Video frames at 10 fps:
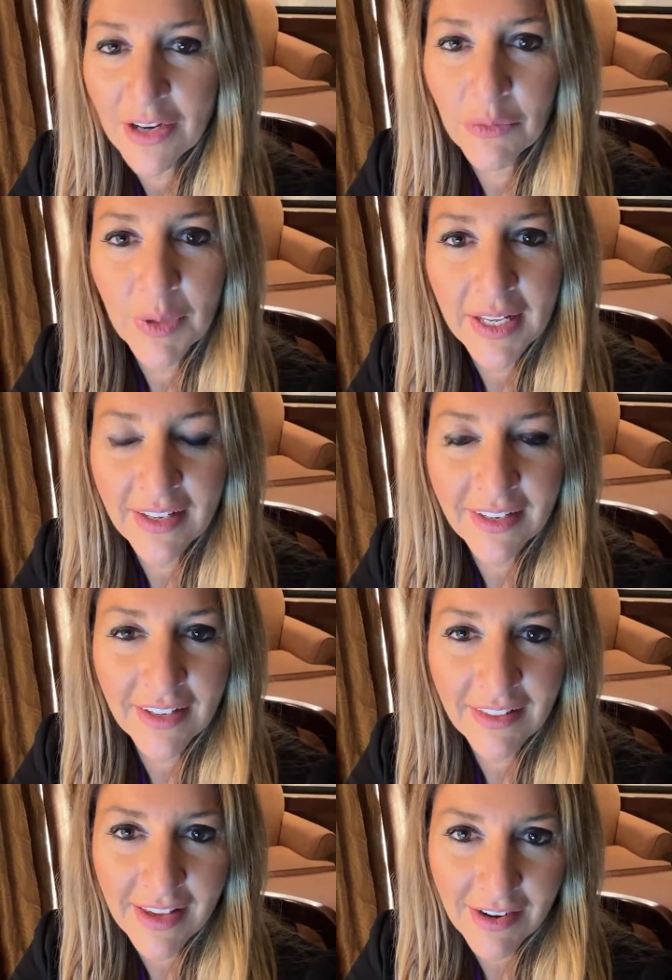when
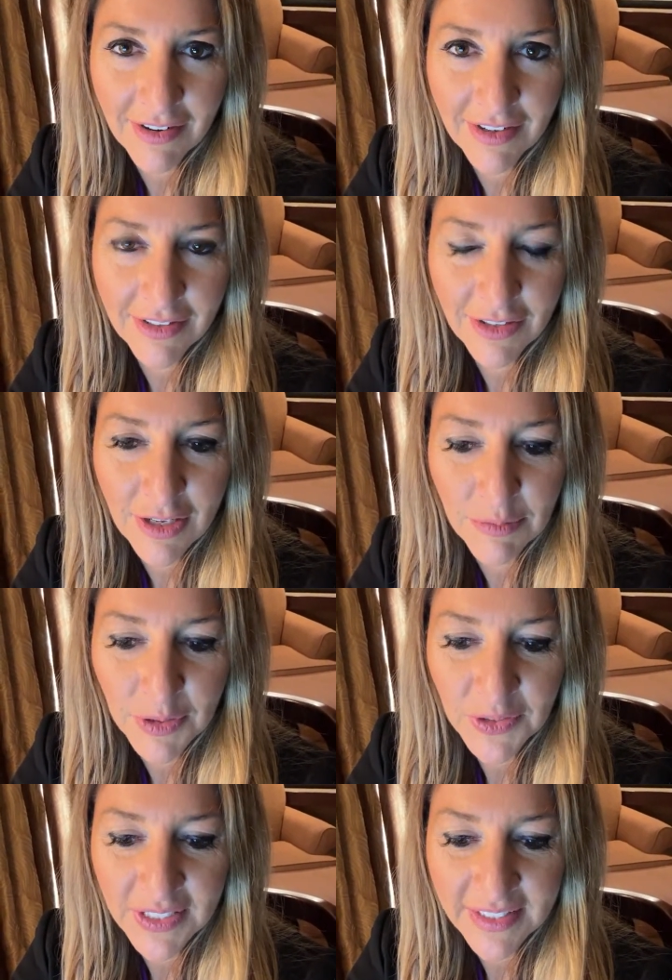they are under
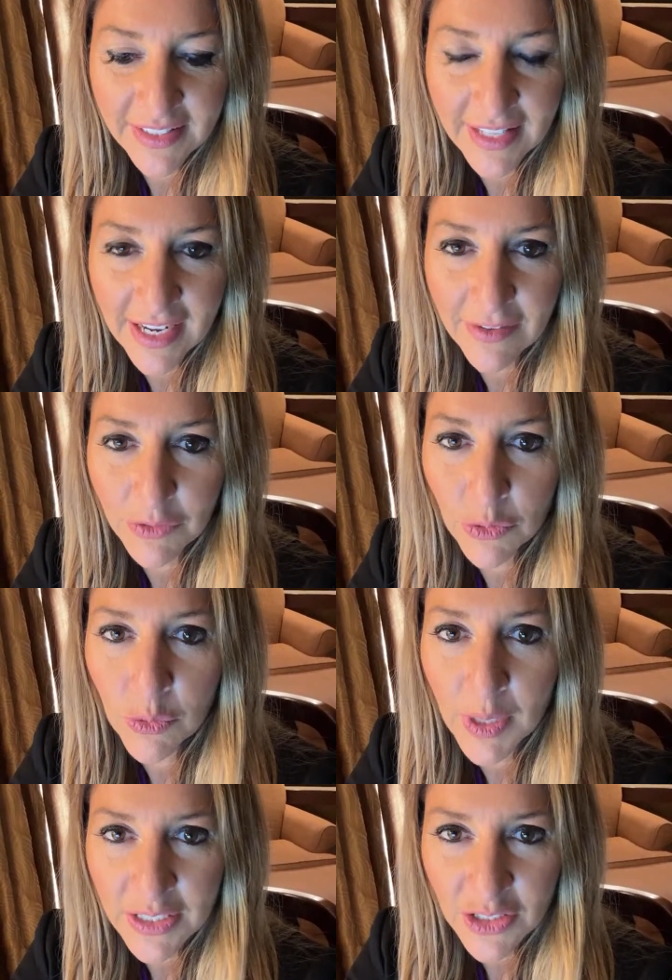hypnosis and they have
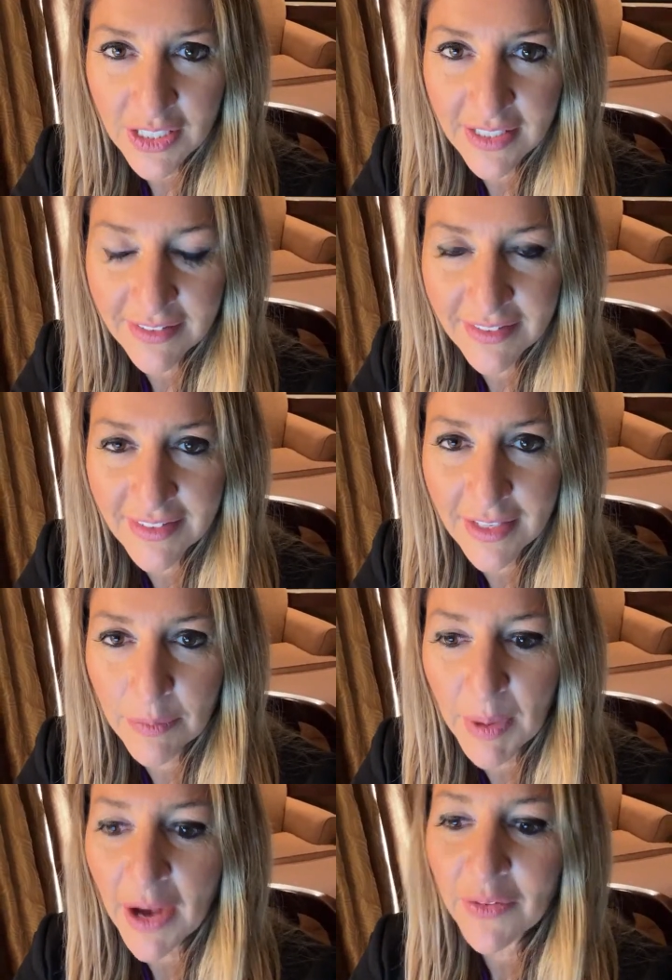questions
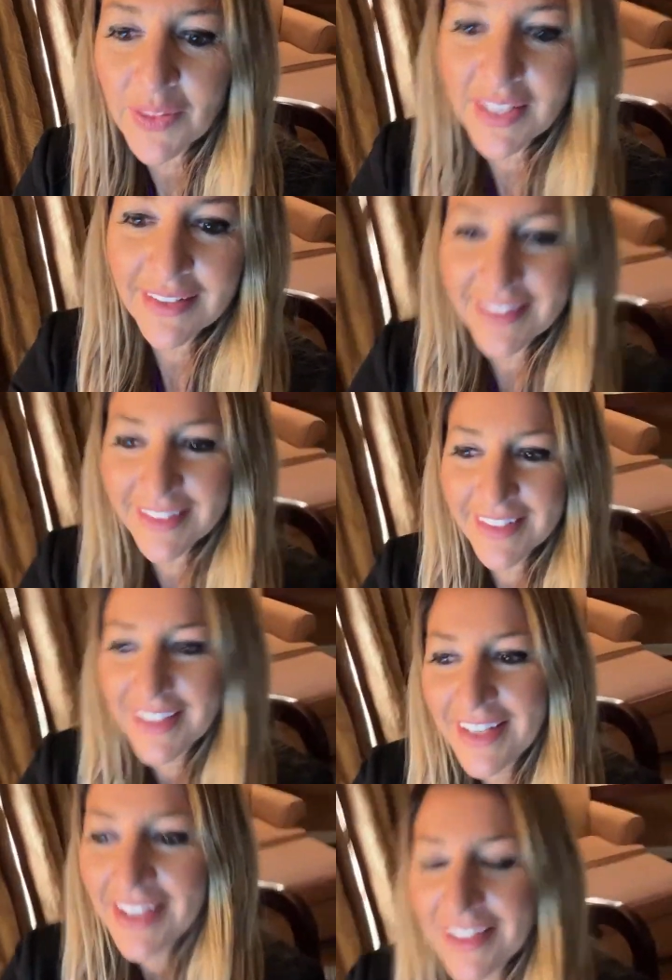about this.
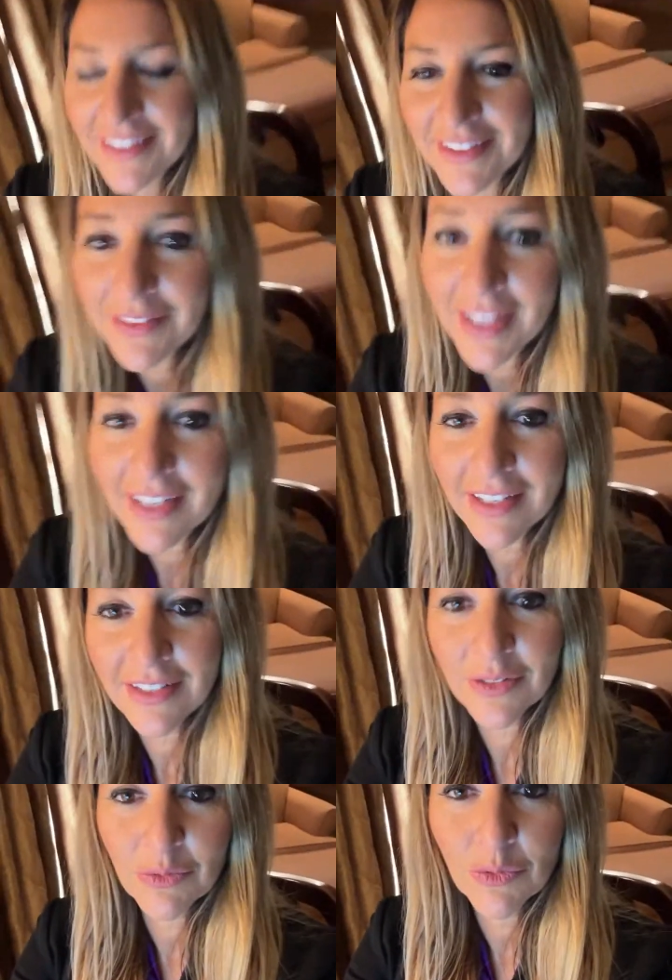So that
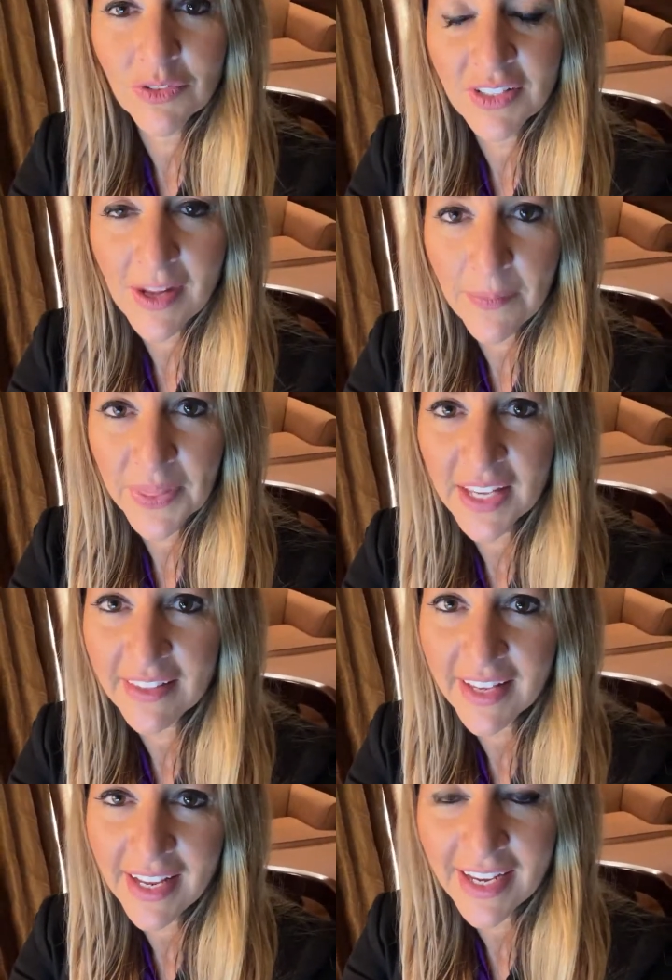is something
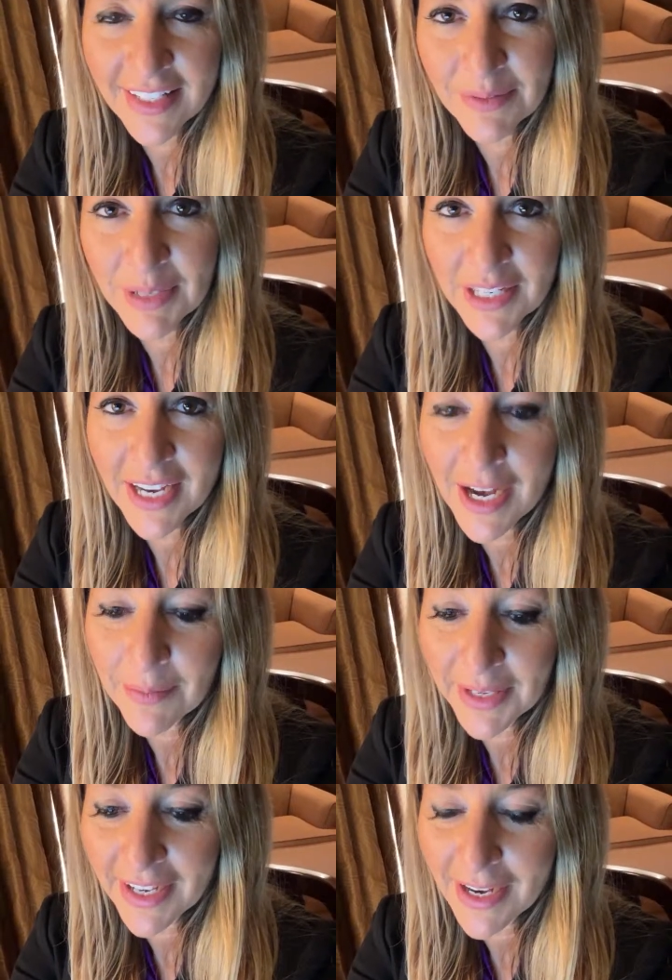that has been
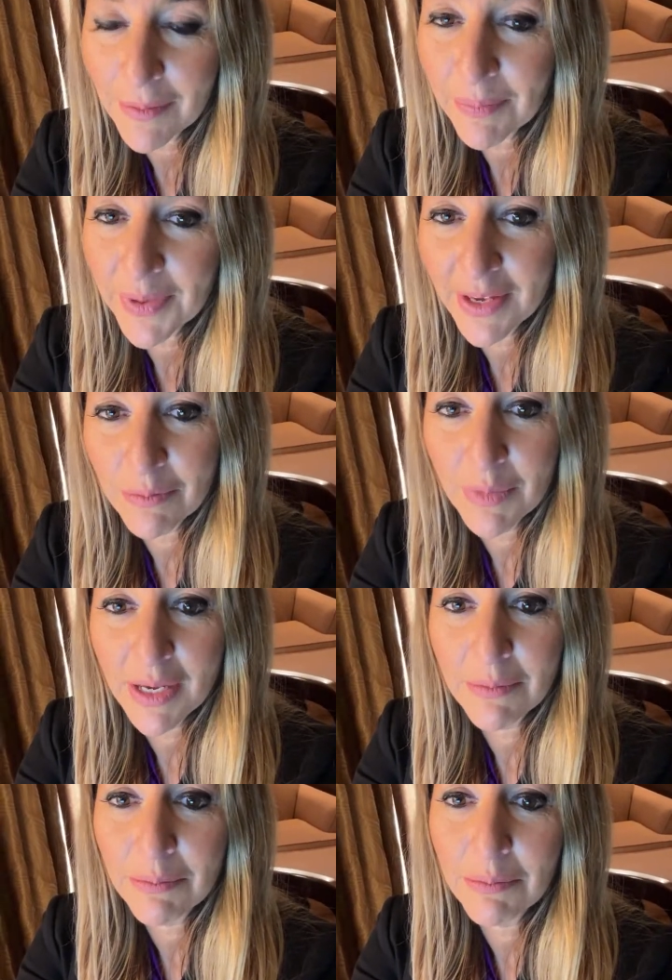coming up in
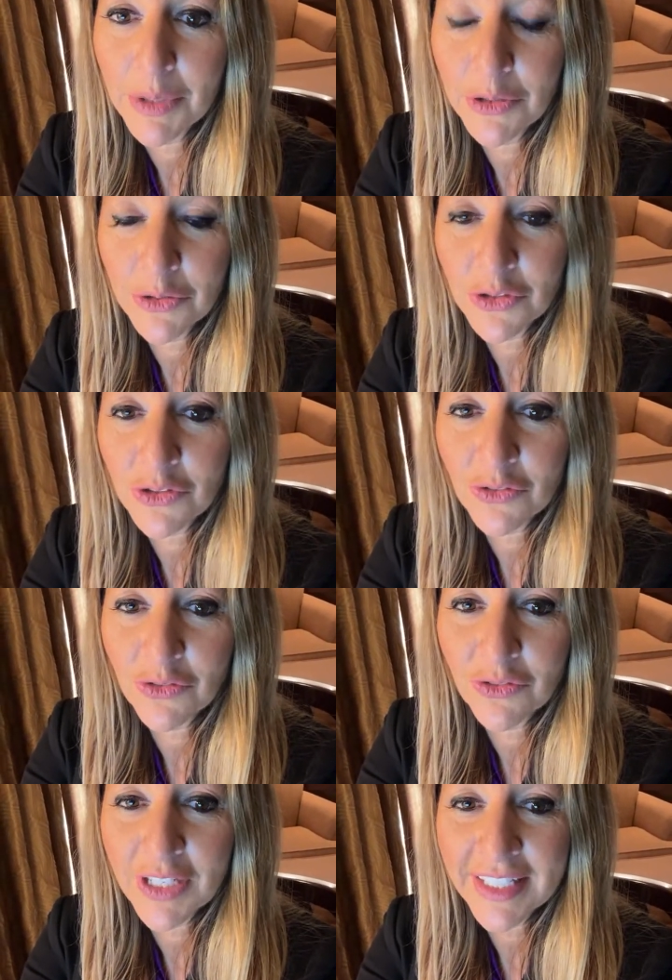my most
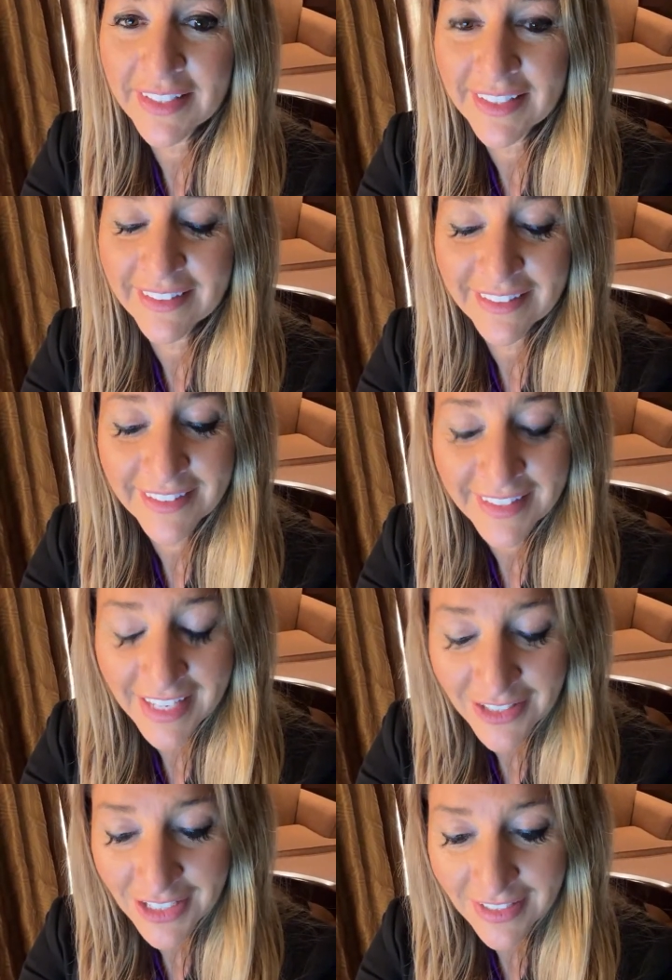recent
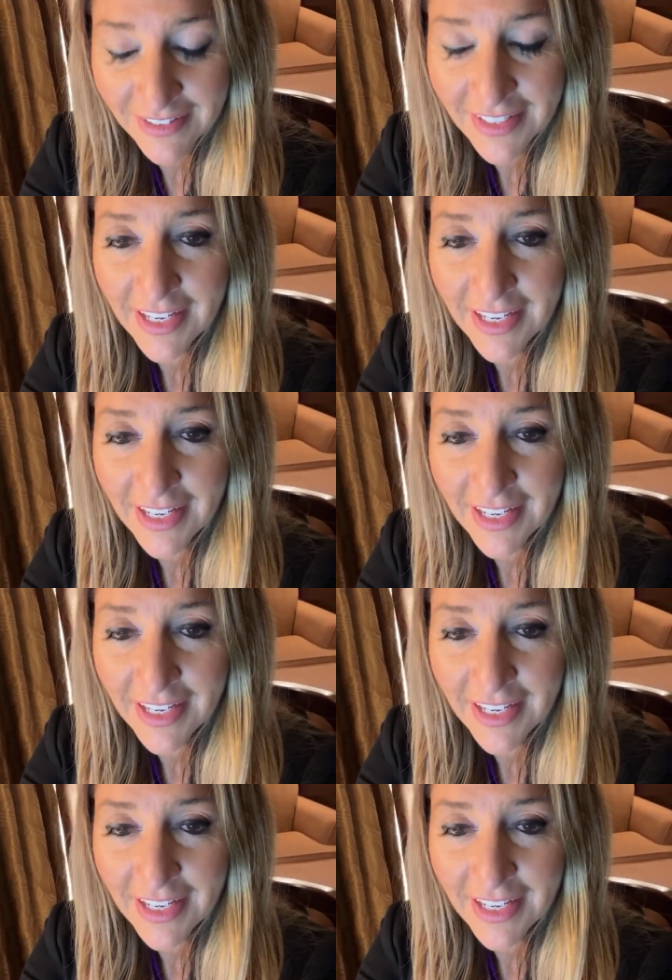sessions.